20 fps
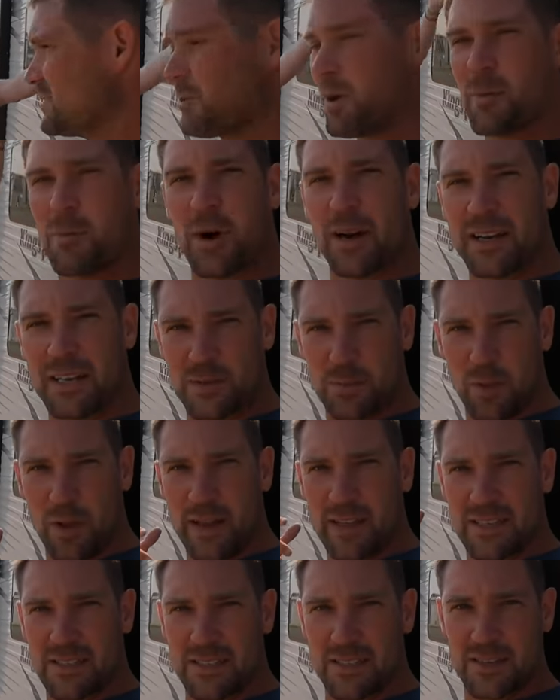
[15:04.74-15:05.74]
to our buddy's
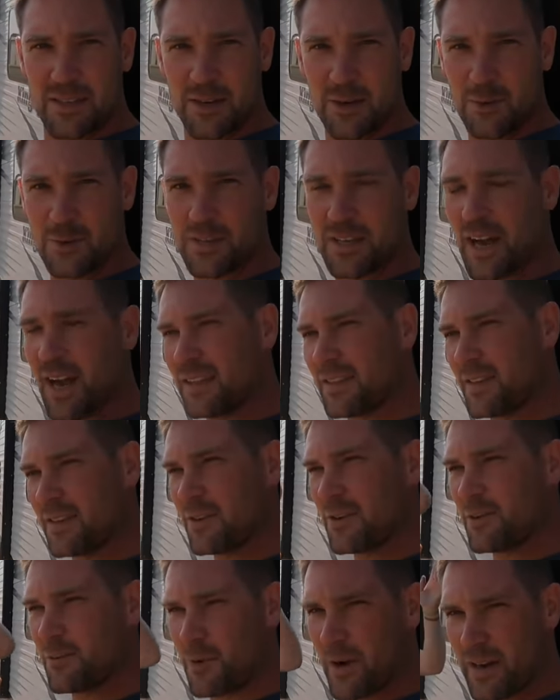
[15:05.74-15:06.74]
place who's got the
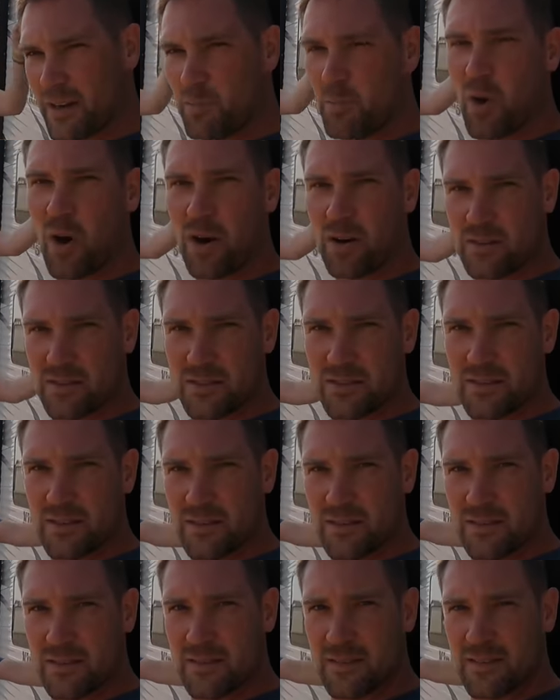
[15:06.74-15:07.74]
correct parts
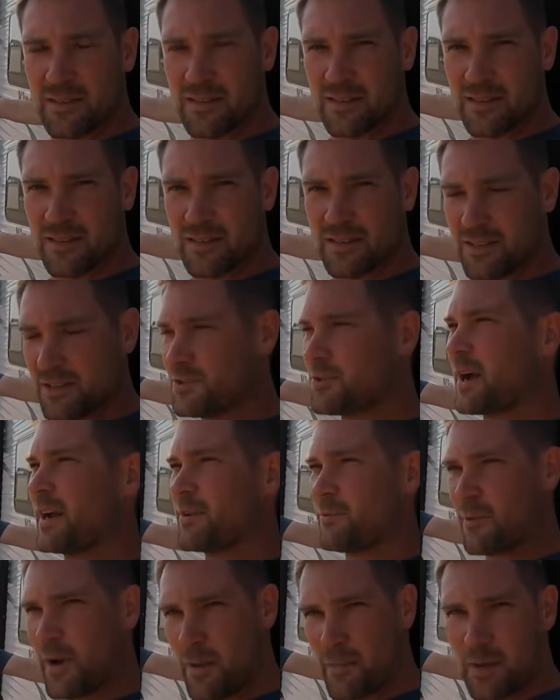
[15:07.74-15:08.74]
to try
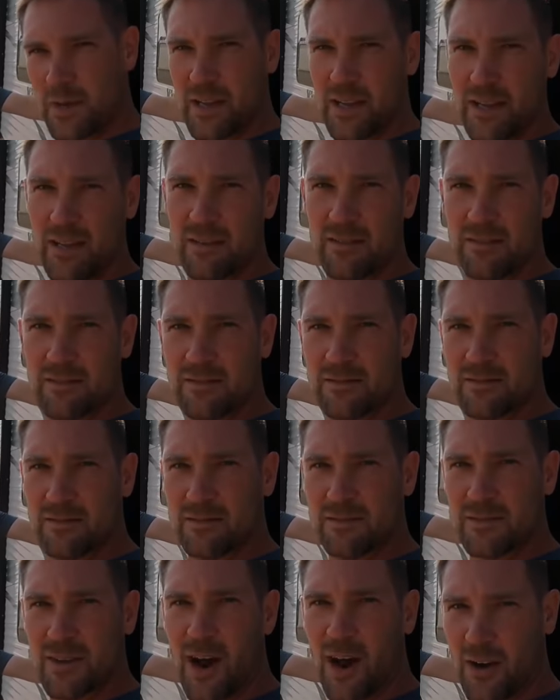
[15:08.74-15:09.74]
to remedy
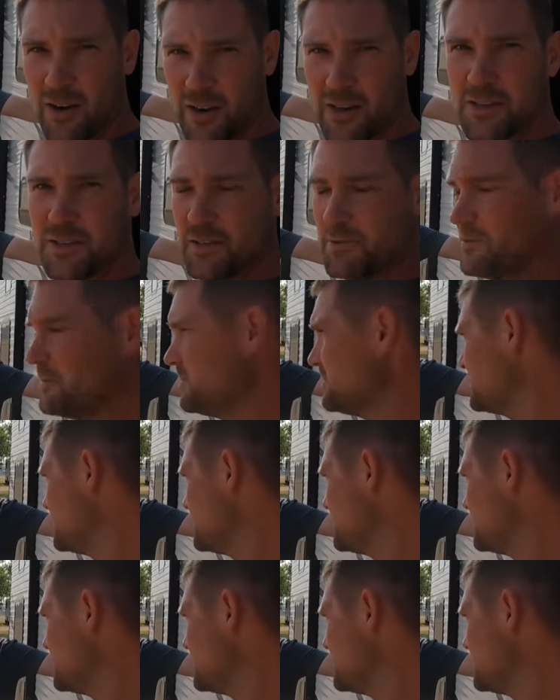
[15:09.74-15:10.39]
our issue.